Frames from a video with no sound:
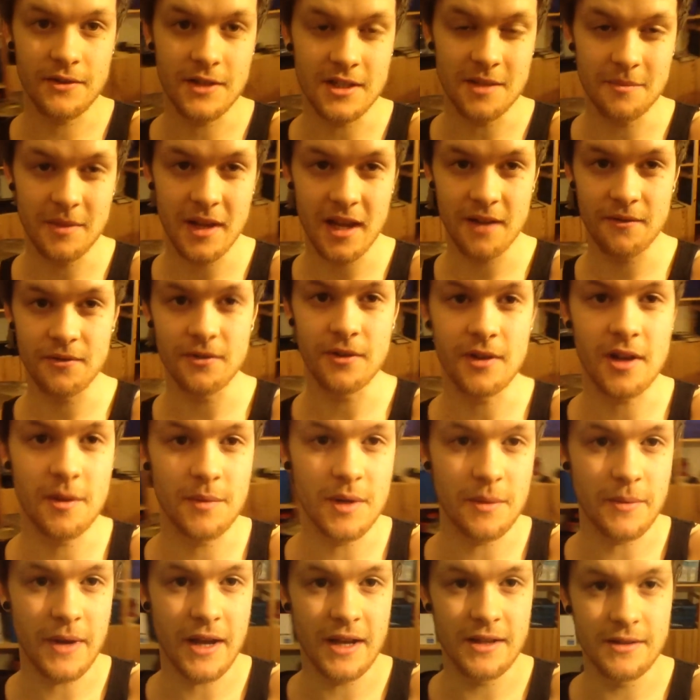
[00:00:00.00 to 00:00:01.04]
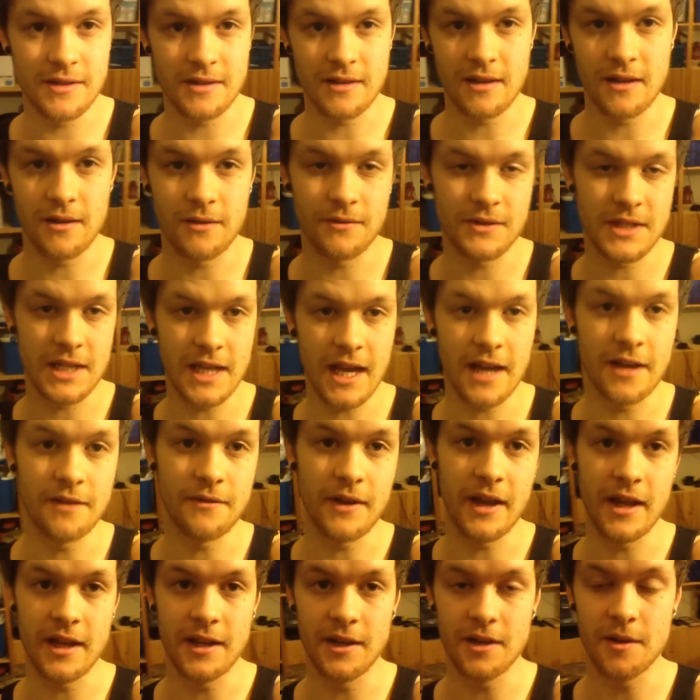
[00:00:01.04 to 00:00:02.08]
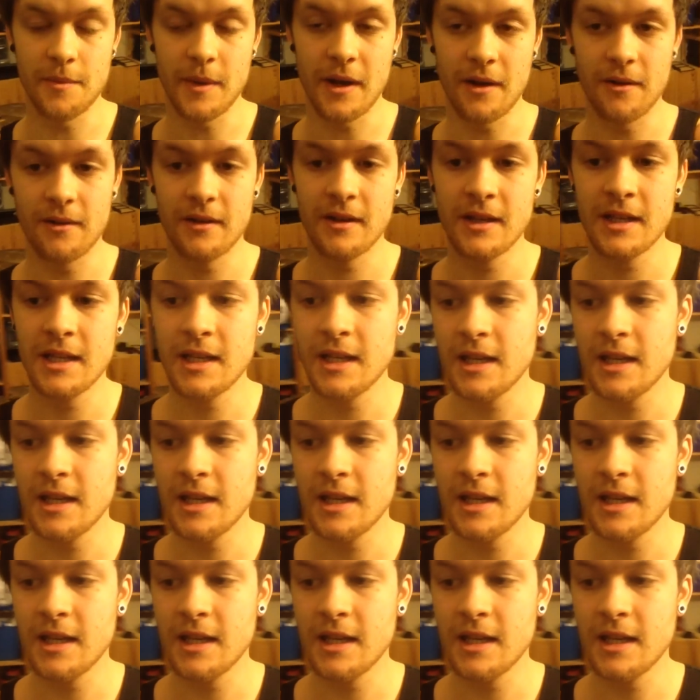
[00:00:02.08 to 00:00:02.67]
because I'm playing for a couple of bands, like obviously Anove, you know about.